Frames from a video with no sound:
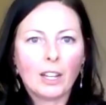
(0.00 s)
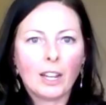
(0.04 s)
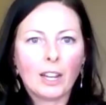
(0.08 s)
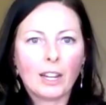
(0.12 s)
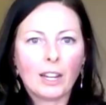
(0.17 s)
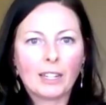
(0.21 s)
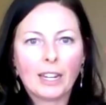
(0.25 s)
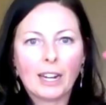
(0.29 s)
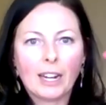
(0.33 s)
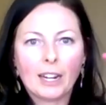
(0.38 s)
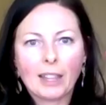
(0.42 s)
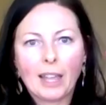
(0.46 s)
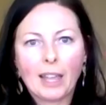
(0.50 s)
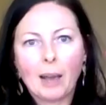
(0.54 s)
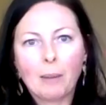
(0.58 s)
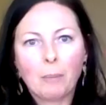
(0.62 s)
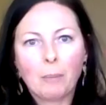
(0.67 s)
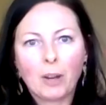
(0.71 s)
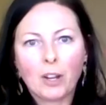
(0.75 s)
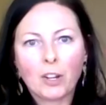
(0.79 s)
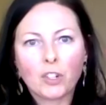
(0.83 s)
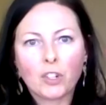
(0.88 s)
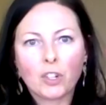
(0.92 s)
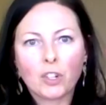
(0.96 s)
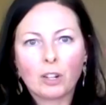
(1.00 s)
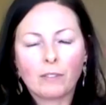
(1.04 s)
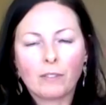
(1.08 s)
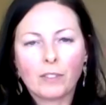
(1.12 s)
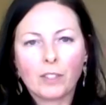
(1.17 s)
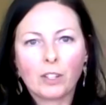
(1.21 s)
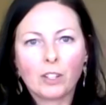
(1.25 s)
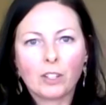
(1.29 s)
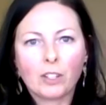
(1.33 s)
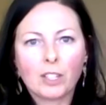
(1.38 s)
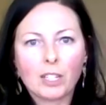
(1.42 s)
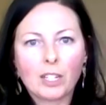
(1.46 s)
and getting that much of
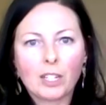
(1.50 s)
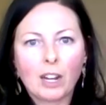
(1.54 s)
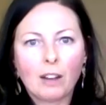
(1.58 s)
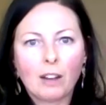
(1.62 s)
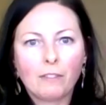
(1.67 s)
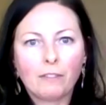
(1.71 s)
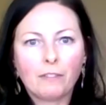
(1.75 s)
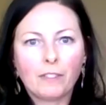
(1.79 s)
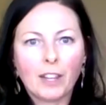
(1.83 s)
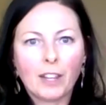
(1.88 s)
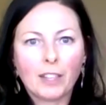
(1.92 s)
the good stuff,